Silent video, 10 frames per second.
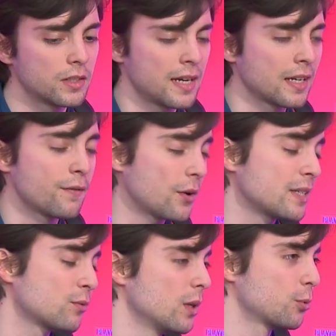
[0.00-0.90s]
taking a
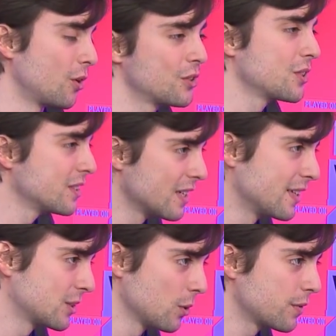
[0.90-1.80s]
very different approach
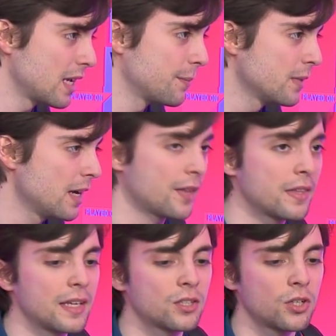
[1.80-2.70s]
to this sort of game. And I
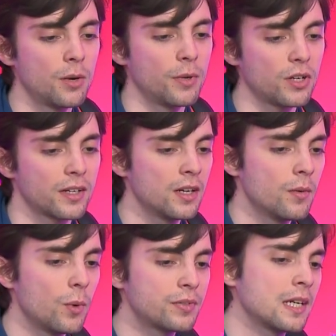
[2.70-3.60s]
think there's so much, like
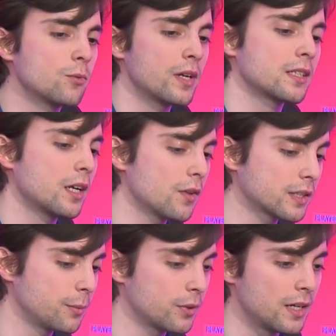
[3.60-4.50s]
we've seen recently over the
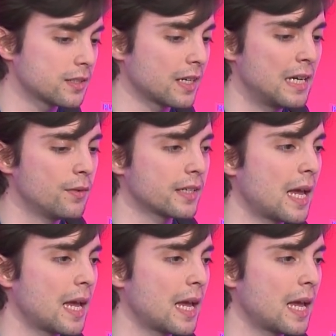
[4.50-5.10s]
last couple of years, like even